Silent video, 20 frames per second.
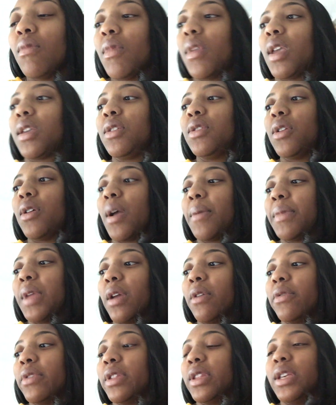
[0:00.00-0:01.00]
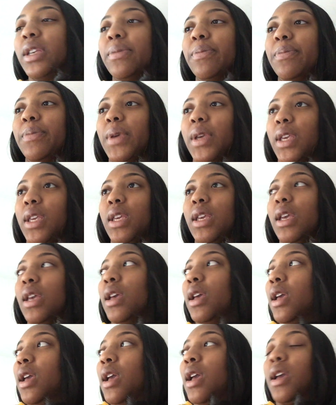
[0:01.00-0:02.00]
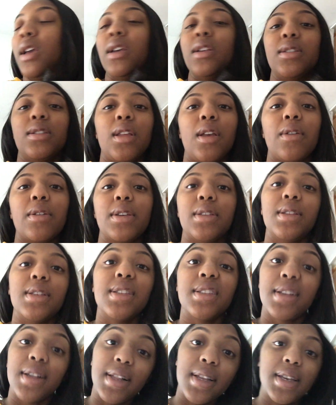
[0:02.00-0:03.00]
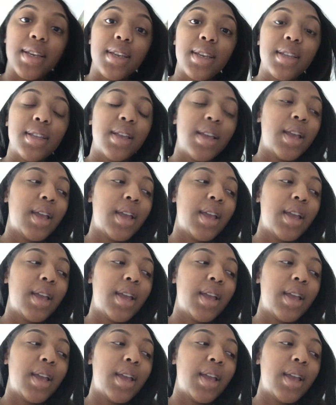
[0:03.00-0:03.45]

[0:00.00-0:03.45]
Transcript: You know, I'm not really picky, as long as it's clean,